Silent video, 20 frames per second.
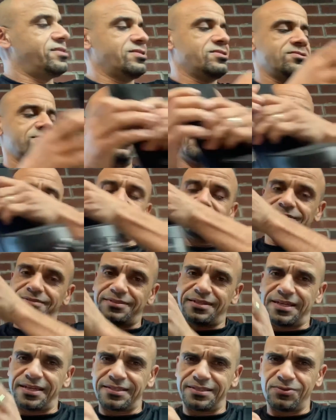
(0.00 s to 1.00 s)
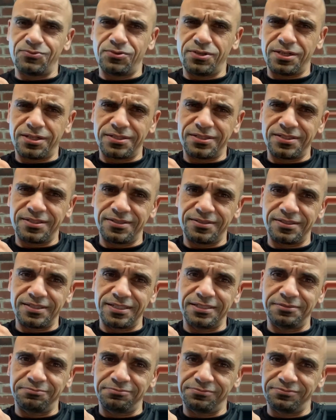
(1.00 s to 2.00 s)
go. And it works, see?